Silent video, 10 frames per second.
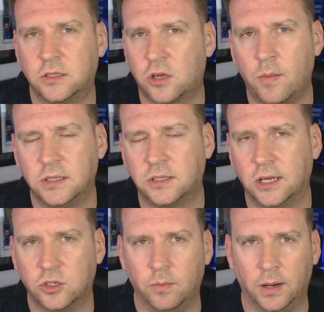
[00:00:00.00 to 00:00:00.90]
comment
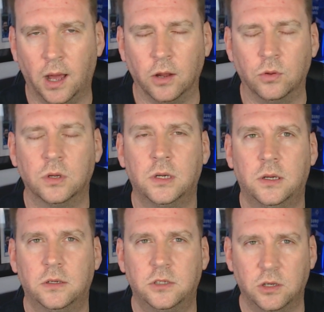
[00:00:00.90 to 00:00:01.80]
section below.
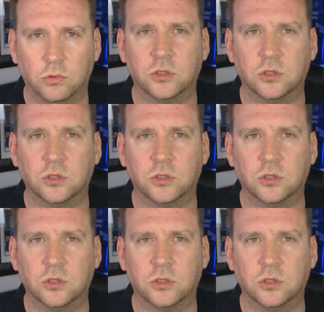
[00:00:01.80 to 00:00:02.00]
See you all